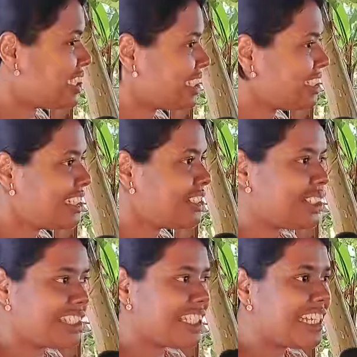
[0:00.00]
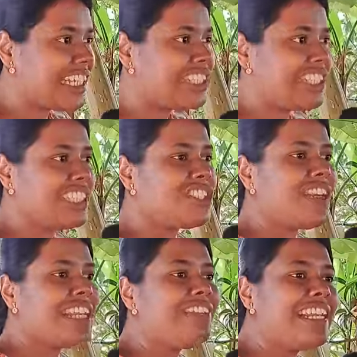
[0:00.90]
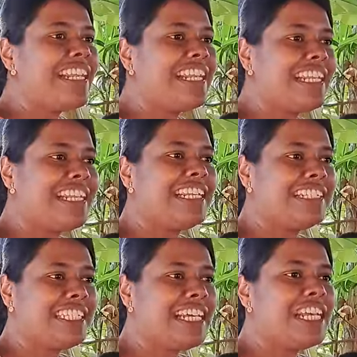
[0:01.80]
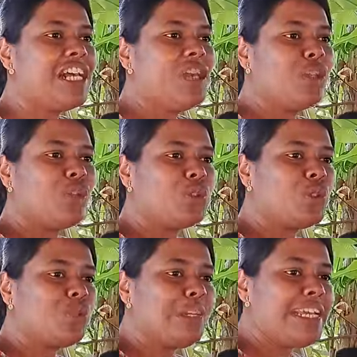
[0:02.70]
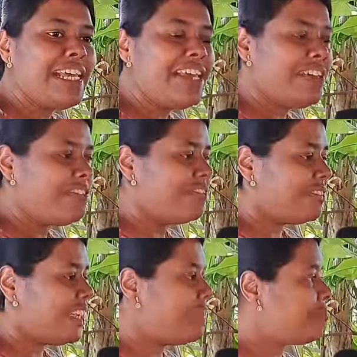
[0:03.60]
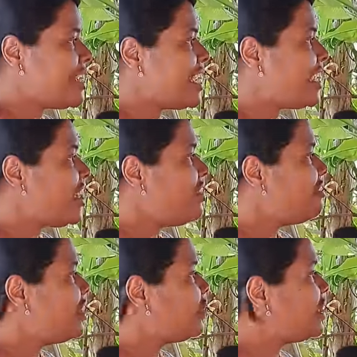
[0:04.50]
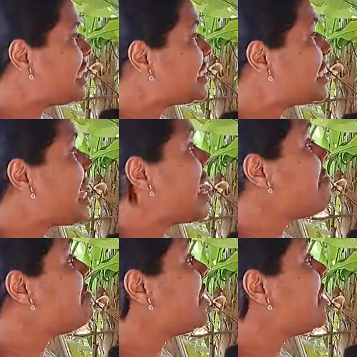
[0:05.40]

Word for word: Jesus did not say that. Jesus very, very clearly said, Those who believe in me will do the same